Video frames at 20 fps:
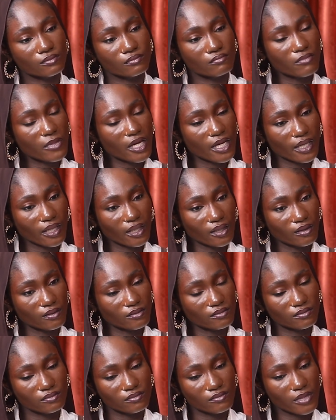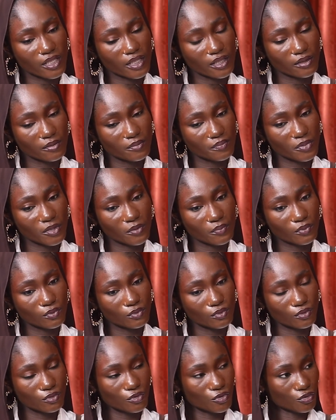My people
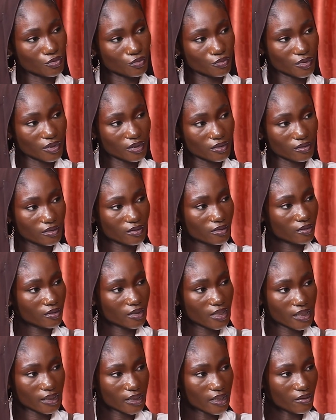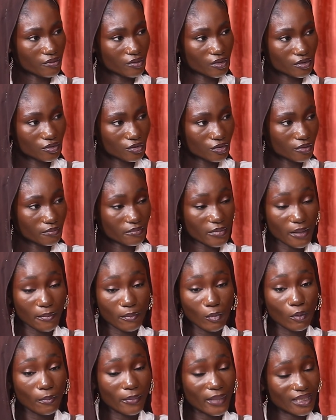don't joke with like their religion. My
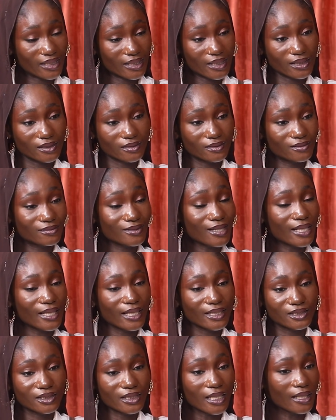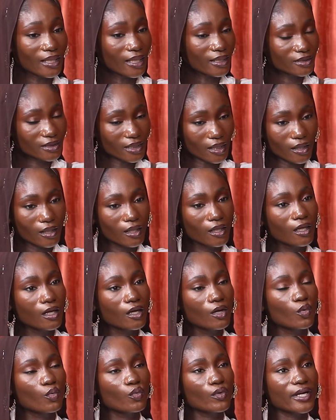mom, my dad, alaja,
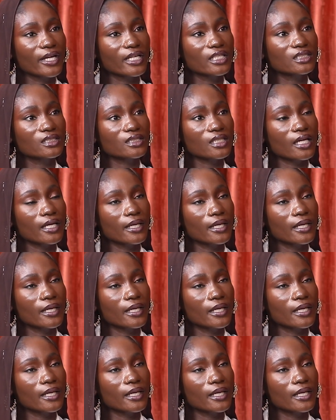right?